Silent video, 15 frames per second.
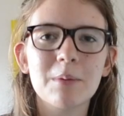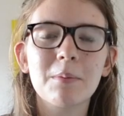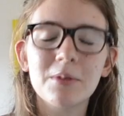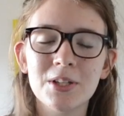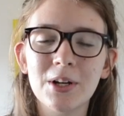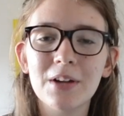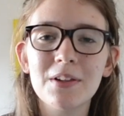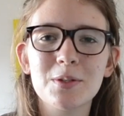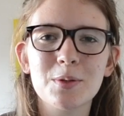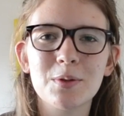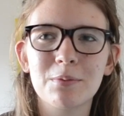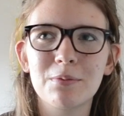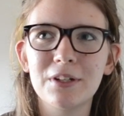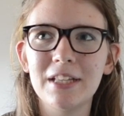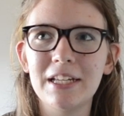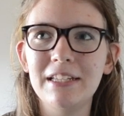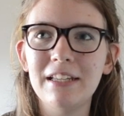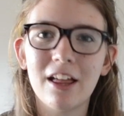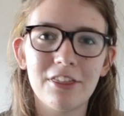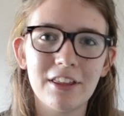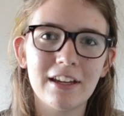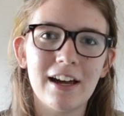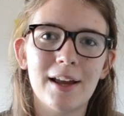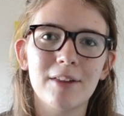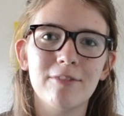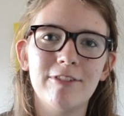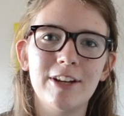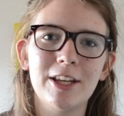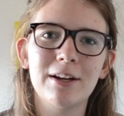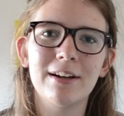So I'm sorry this was a really nothing kind of
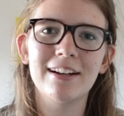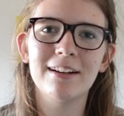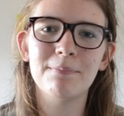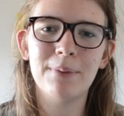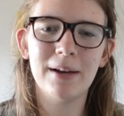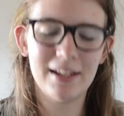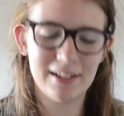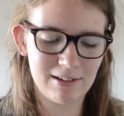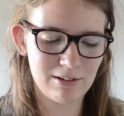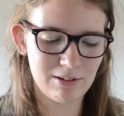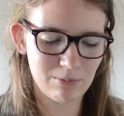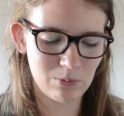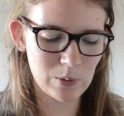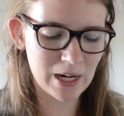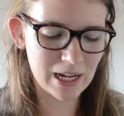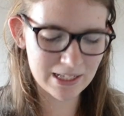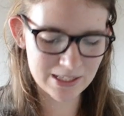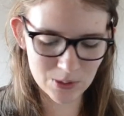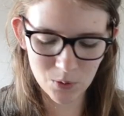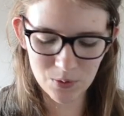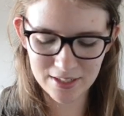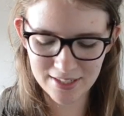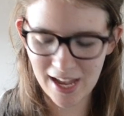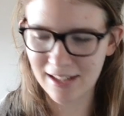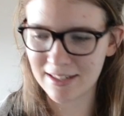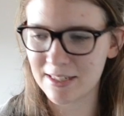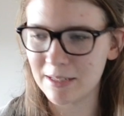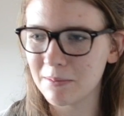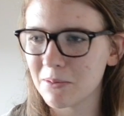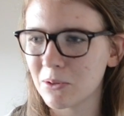video, but when I saw this at
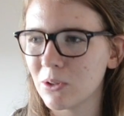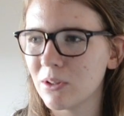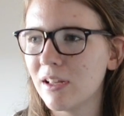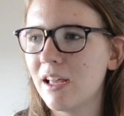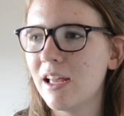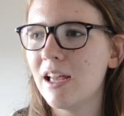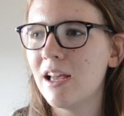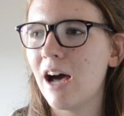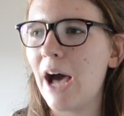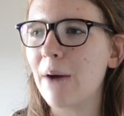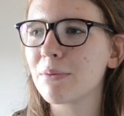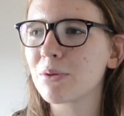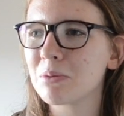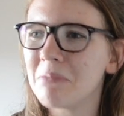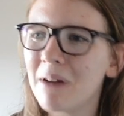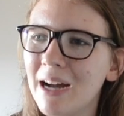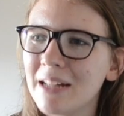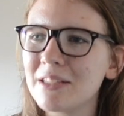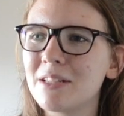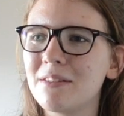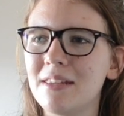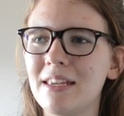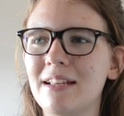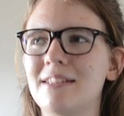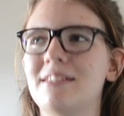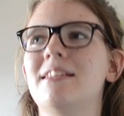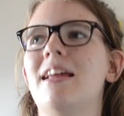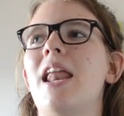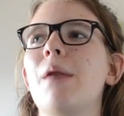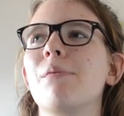symbol, I was reminded of the
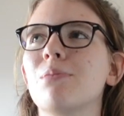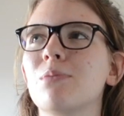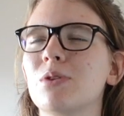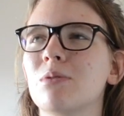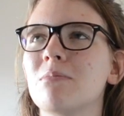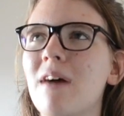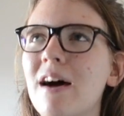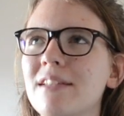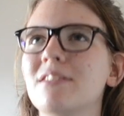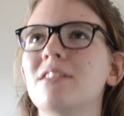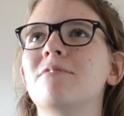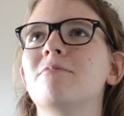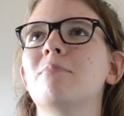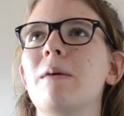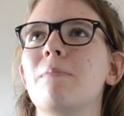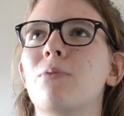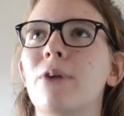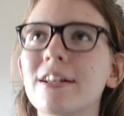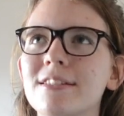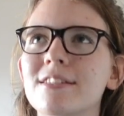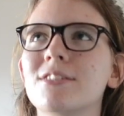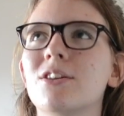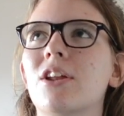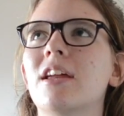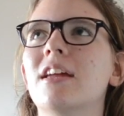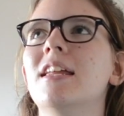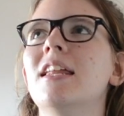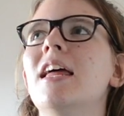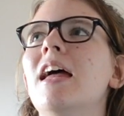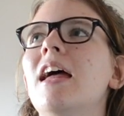internet and was reminded of my presence on
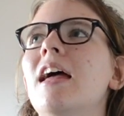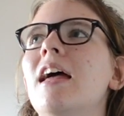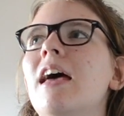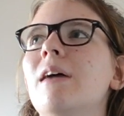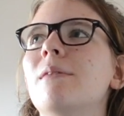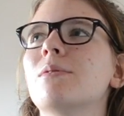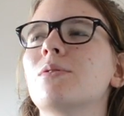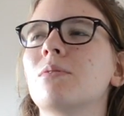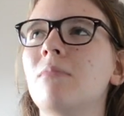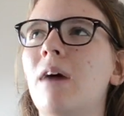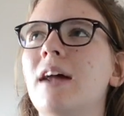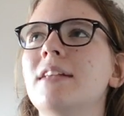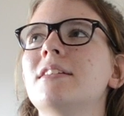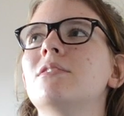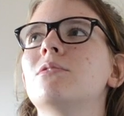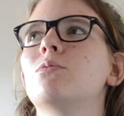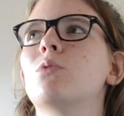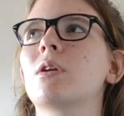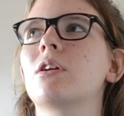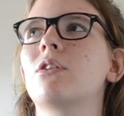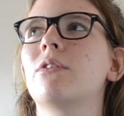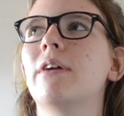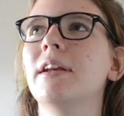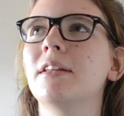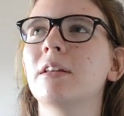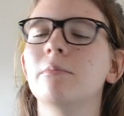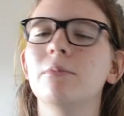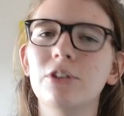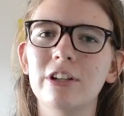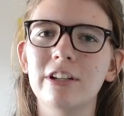it and was reminded of what a great
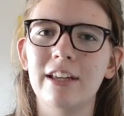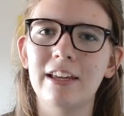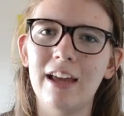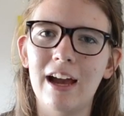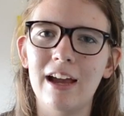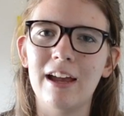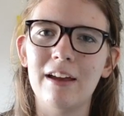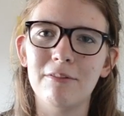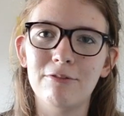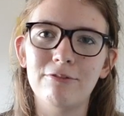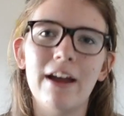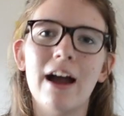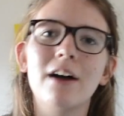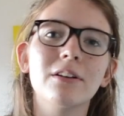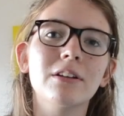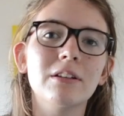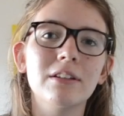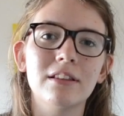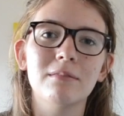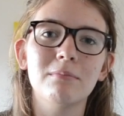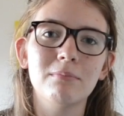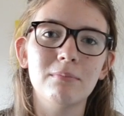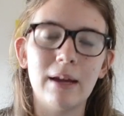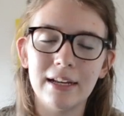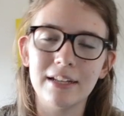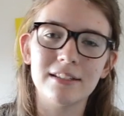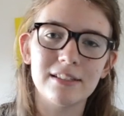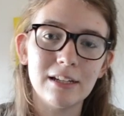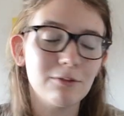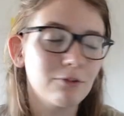community I have found in my
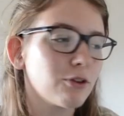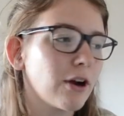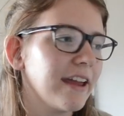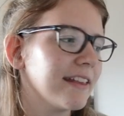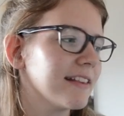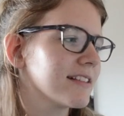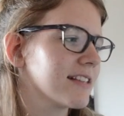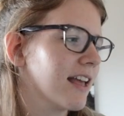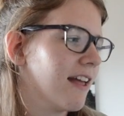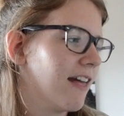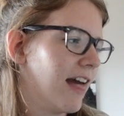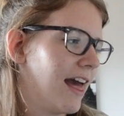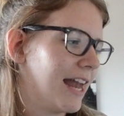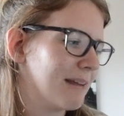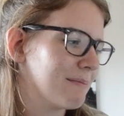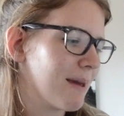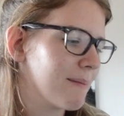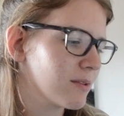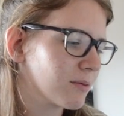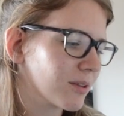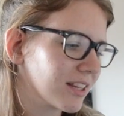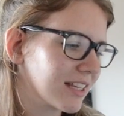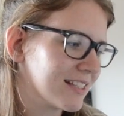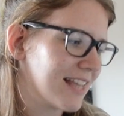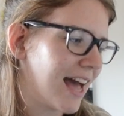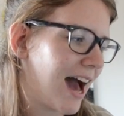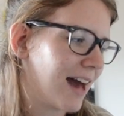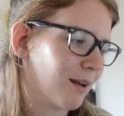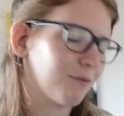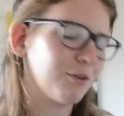internet friends. And it made me really
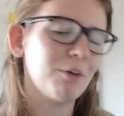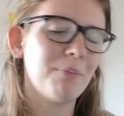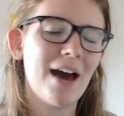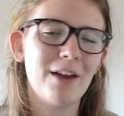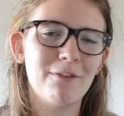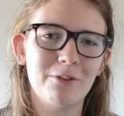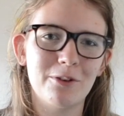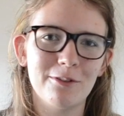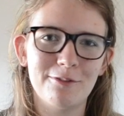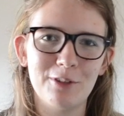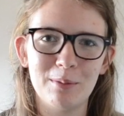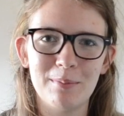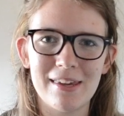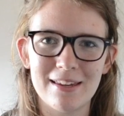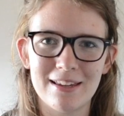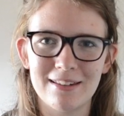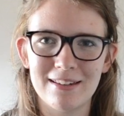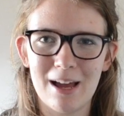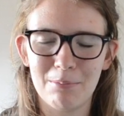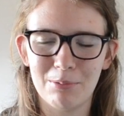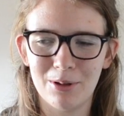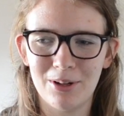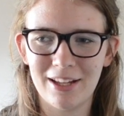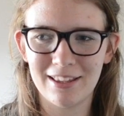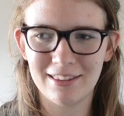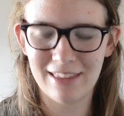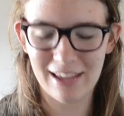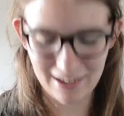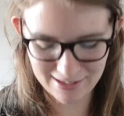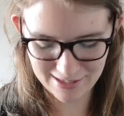sad and feel bad for not filming and uploading
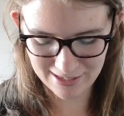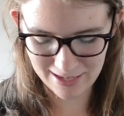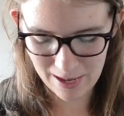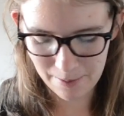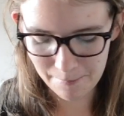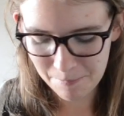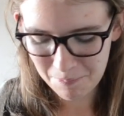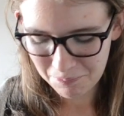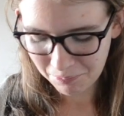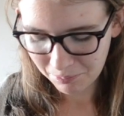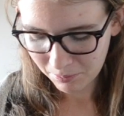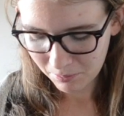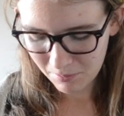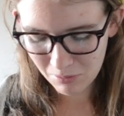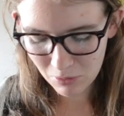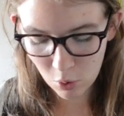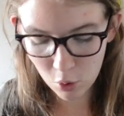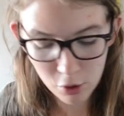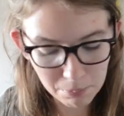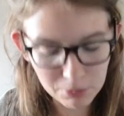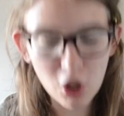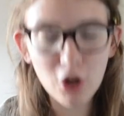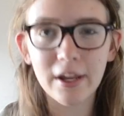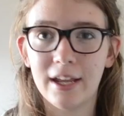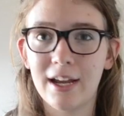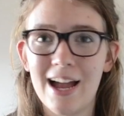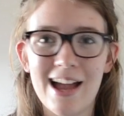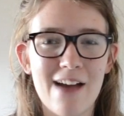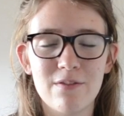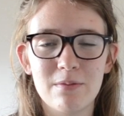things. Or blogging.
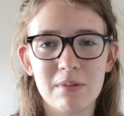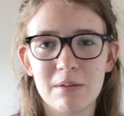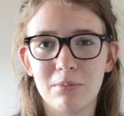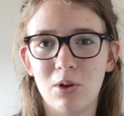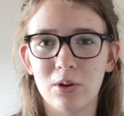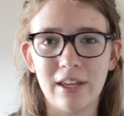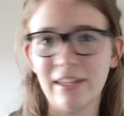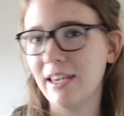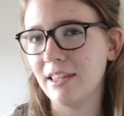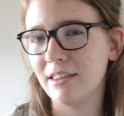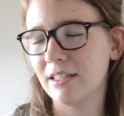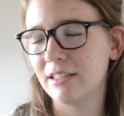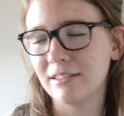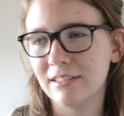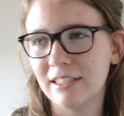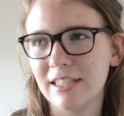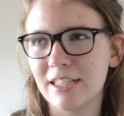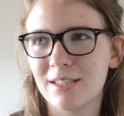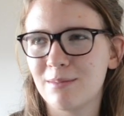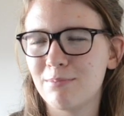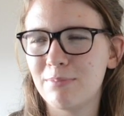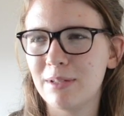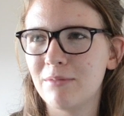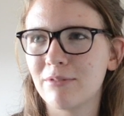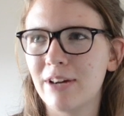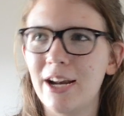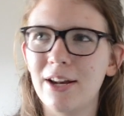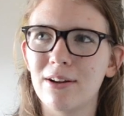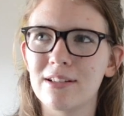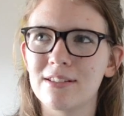I haven't been blogging either. It's been
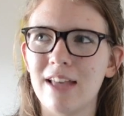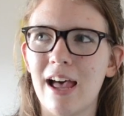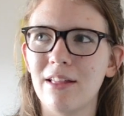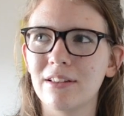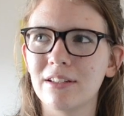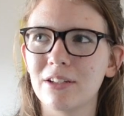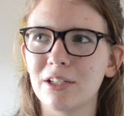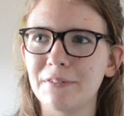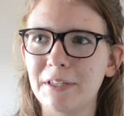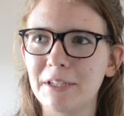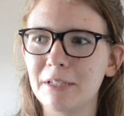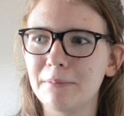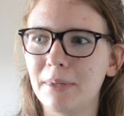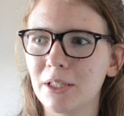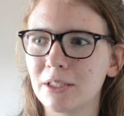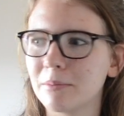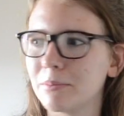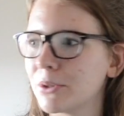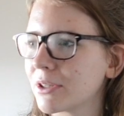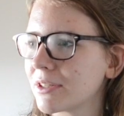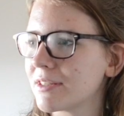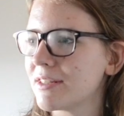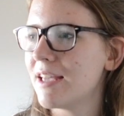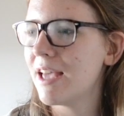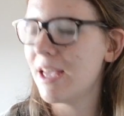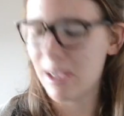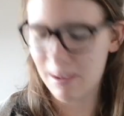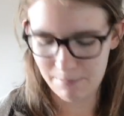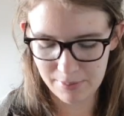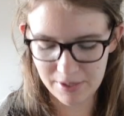radio silent over here at Bella and Books.
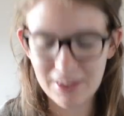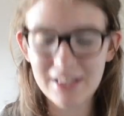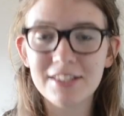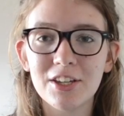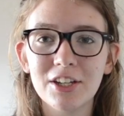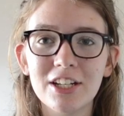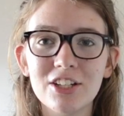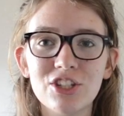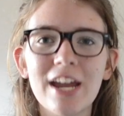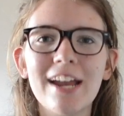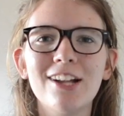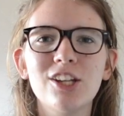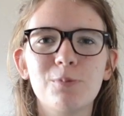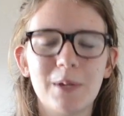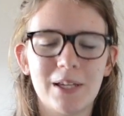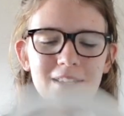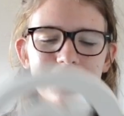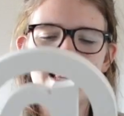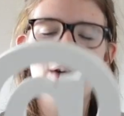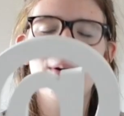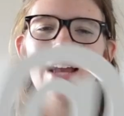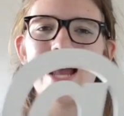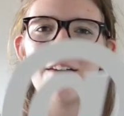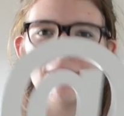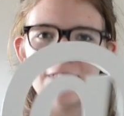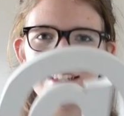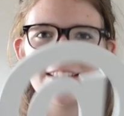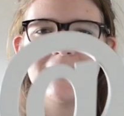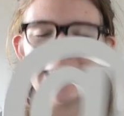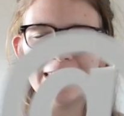But that's gonna change because now I have
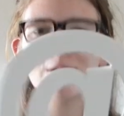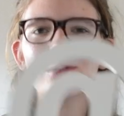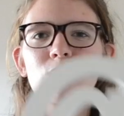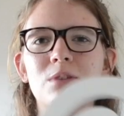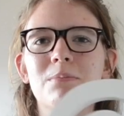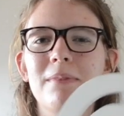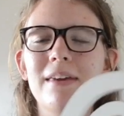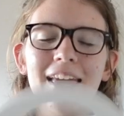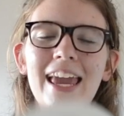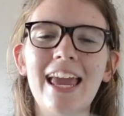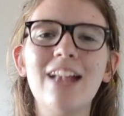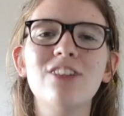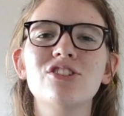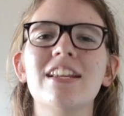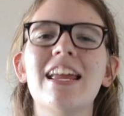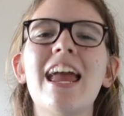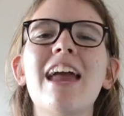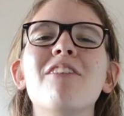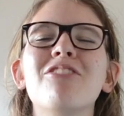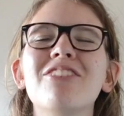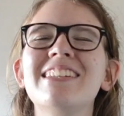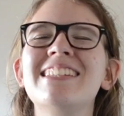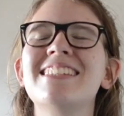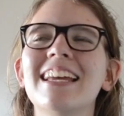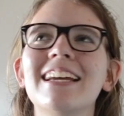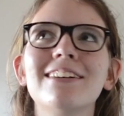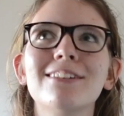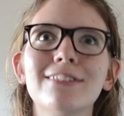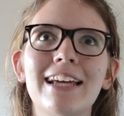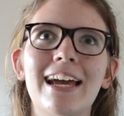this to guilt trip me each and every
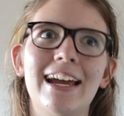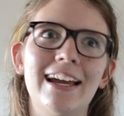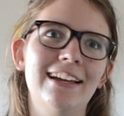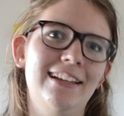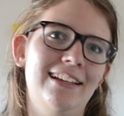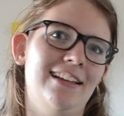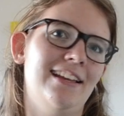single day.